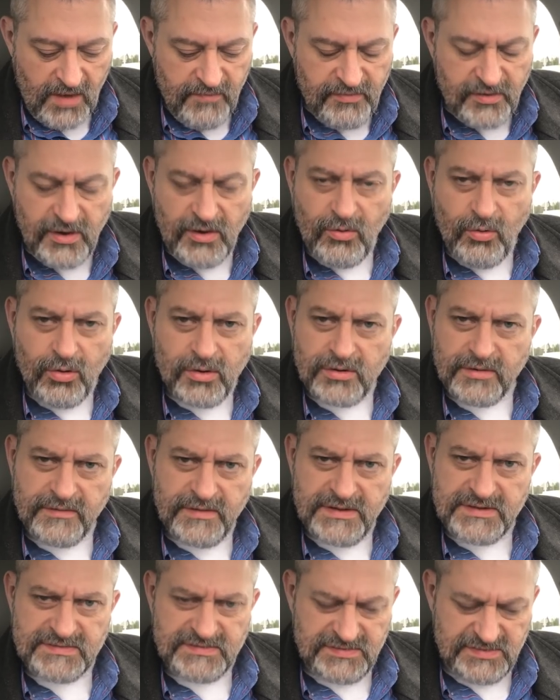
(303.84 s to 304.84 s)
if you're gonna order
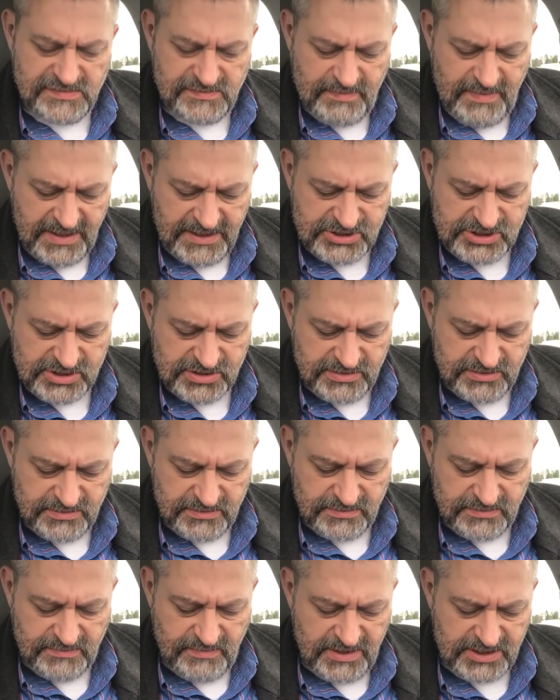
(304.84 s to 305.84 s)
this, just make
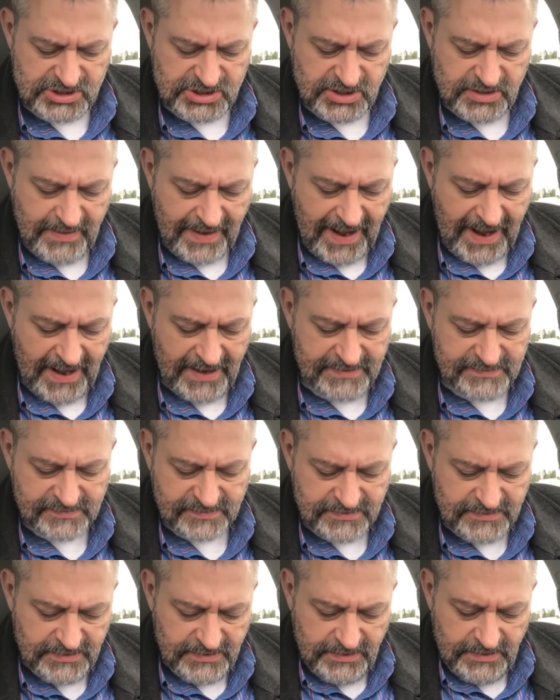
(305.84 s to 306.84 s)
sure you
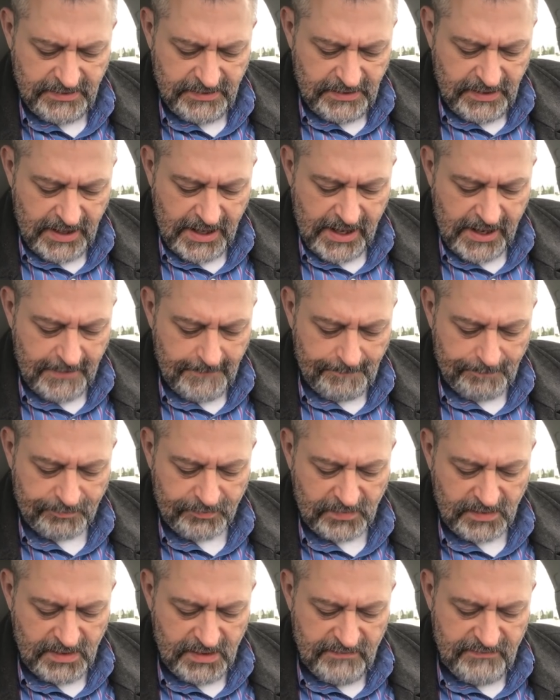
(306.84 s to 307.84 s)
ask
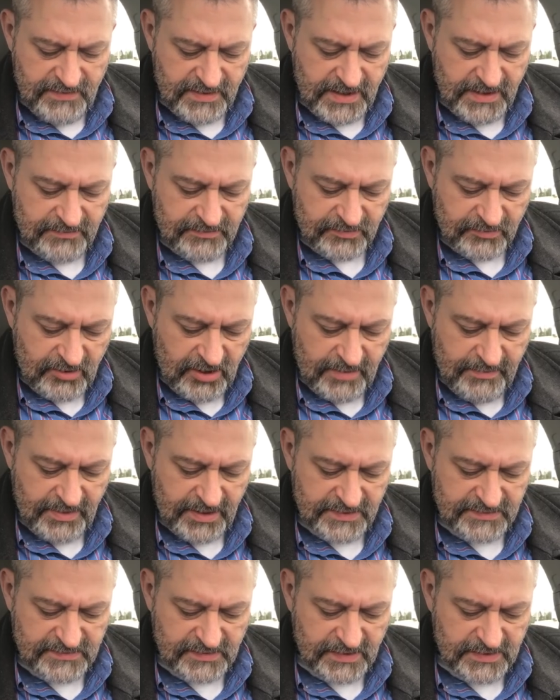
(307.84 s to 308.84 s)
if it comes with
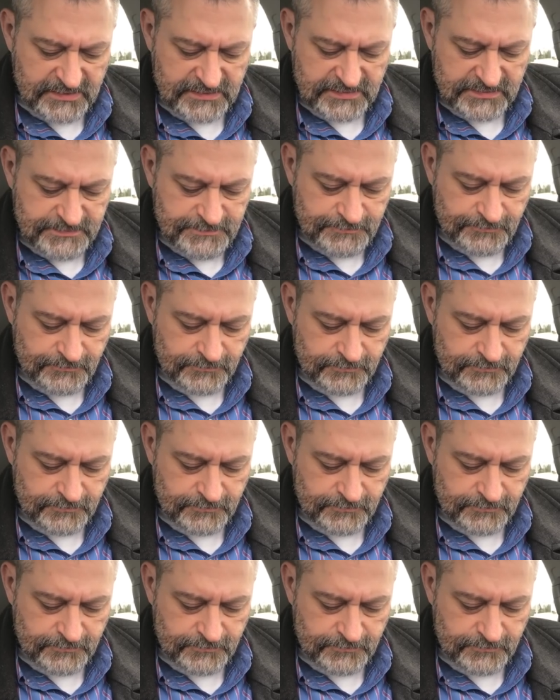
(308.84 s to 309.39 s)
cranberry sauce.